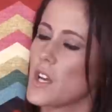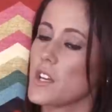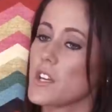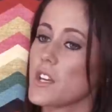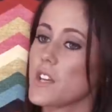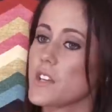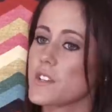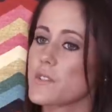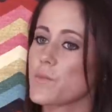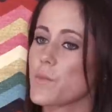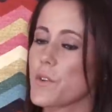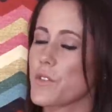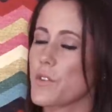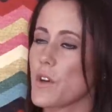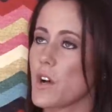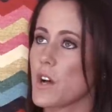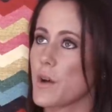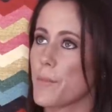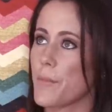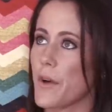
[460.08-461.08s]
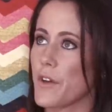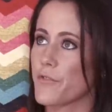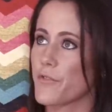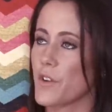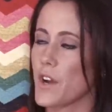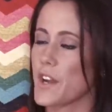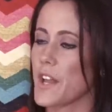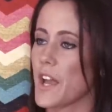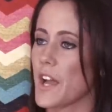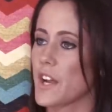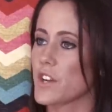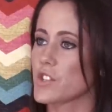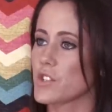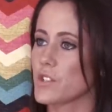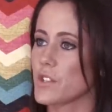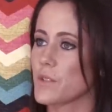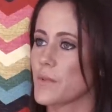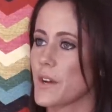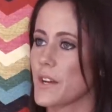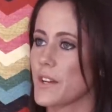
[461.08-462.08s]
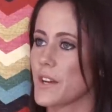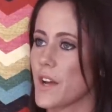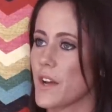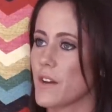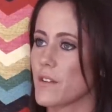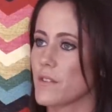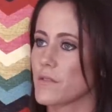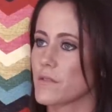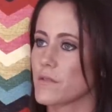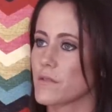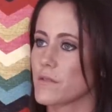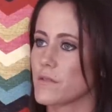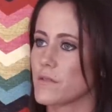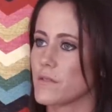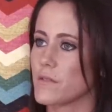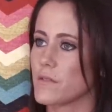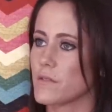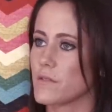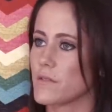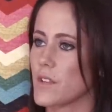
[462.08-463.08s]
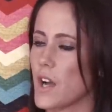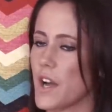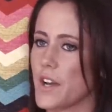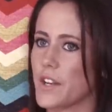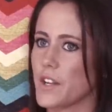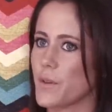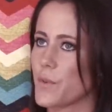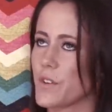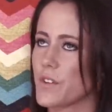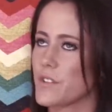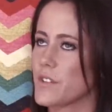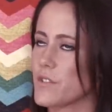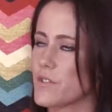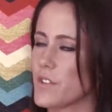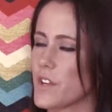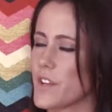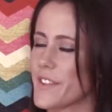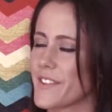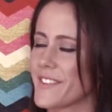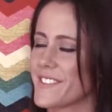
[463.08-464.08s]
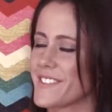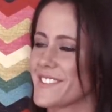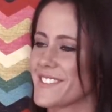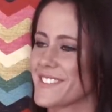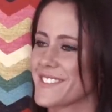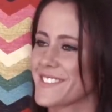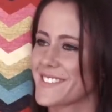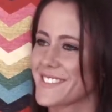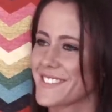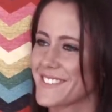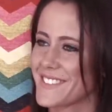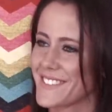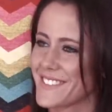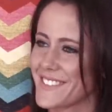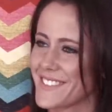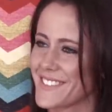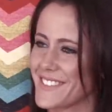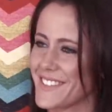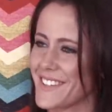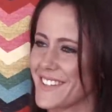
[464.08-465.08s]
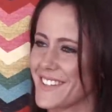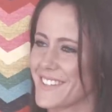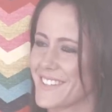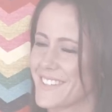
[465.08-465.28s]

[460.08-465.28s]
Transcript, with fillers: He's with um, my friend actually right now. Okay. N- not anywhere near Nathan. Okay. Yeah.